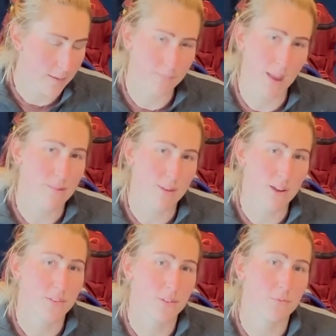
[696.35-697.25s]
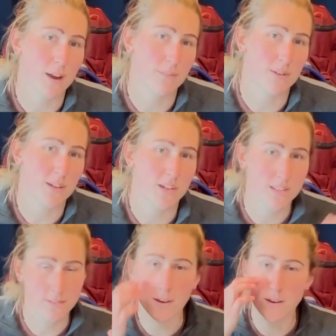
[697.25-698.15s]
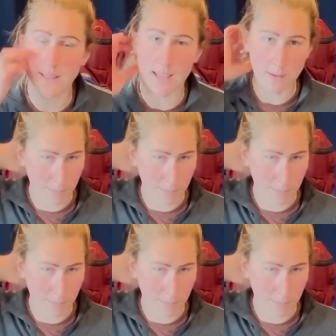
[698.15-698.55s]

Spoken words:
baby on the front because of those like